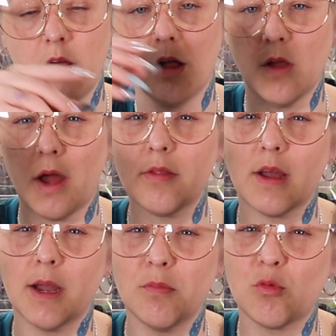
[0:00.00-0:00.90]
A lot of
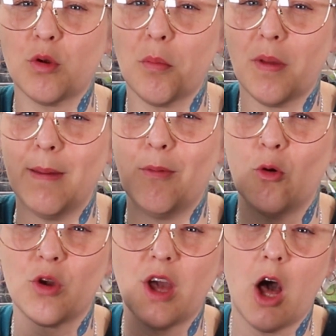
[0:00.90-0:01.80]
times when
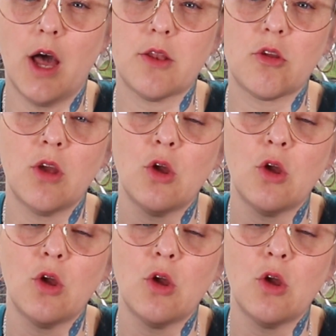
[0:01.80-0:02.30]
people cut